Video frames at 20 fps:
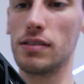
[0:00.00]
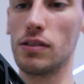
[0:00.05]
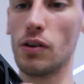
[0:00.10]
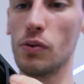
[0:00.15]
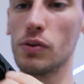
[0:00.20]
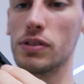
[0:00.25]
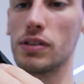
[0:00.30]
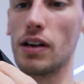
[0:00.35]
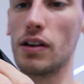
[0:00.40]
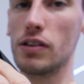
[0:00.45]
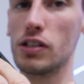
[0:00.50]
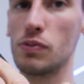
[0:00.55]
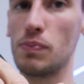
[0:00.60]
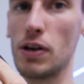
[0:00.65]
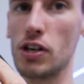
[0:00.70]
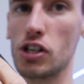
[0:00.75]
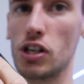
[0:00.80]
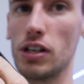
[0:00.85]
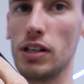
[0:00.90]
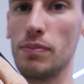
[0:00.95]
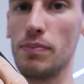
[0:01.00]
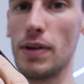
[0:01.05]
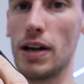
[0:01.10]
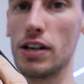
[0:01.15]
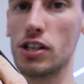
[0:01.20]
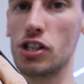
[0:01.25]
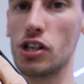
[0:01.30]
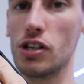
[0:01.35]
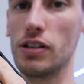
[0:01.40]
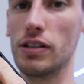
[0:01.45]
Those are specially
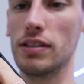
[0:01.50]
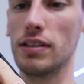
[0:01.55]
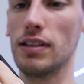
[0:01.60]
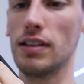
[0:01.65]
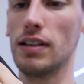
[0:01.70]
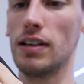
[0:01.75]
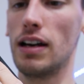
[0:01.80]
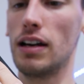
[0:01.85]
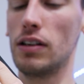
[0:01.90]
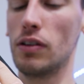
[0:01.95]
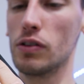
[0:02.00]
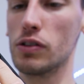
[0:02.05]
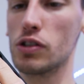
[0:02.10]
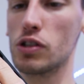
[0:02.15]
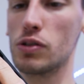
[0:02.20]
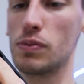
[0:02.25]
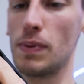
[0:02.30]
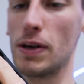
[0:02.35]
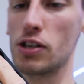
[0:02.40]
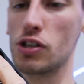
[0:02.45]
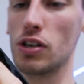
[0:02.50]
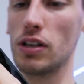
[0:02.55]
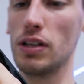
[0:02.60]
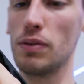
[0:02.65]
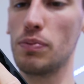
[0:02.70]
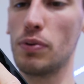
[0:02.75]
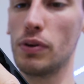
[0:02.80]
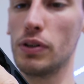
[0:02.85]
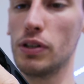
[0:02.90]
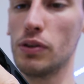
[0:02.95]
measured and also
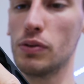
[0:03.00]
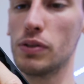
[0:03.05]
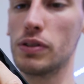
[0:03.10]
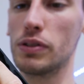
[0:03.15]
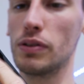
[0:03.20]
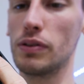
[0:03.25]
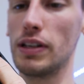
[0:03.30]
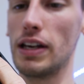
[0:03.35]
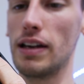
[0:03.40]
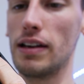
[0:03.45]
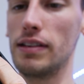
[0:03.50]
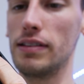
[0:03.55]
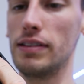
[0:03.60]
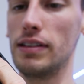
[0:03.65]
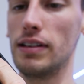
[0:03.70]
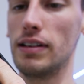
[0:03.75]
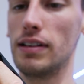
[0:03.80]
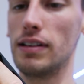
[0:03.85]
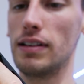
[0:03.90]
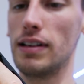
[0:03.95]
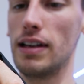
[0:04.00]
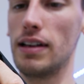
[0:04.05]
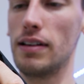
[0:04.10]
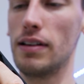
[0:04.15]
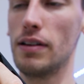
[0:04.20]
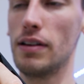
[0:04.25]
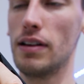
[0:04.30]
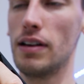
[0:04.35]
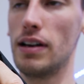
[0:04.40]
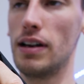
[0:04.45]
specially produced, so
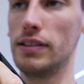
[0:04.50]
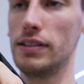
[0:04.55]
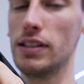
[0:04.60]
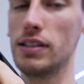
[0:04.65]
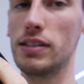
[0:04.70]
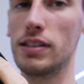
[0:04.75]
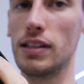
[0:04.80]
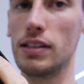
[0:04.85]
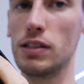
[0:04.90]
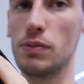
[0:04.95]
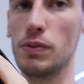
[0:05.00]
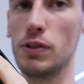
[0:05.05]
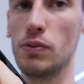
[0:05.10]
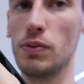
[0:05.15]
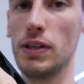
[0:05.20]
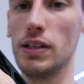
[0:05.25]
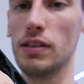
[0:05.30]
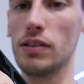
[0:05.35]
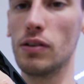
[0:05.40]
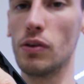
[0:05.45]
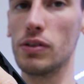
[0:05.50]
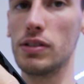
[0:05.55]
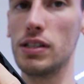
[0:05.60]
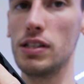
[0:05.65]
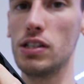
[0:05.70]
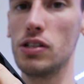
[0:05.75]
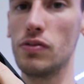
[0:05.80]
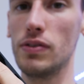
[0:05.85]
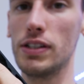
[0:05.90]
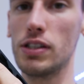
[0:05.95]
the distance between those
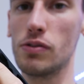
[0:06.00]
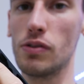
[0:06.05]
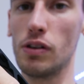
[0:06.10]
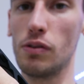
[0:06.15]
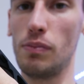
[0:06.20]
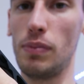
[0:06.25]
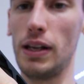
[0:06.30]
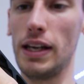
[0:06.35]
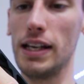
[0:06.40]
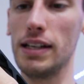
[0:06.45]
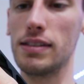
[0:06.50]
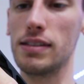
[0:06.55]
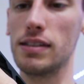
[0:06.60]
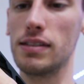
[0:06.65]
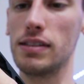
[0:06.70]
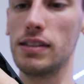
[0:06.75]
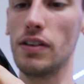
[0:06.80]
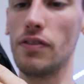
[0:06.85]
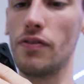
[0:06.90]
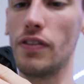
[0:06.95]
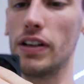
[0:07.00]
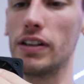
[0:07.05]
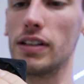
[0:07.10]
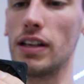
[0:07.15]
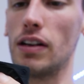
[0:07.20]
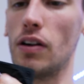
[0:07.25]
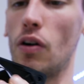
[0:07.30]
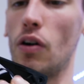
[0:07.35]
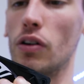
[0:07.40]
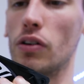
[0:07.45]
individual blades is different
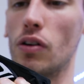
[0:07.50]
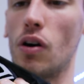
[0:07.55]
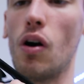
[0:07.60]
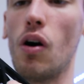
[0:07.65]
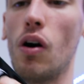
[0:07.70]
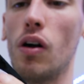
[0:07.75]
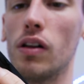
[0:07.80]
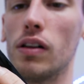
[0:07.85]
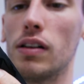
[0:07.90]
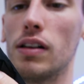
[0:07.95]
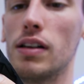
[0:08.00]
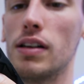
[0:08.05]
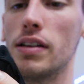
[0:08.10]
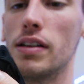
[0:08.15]
on all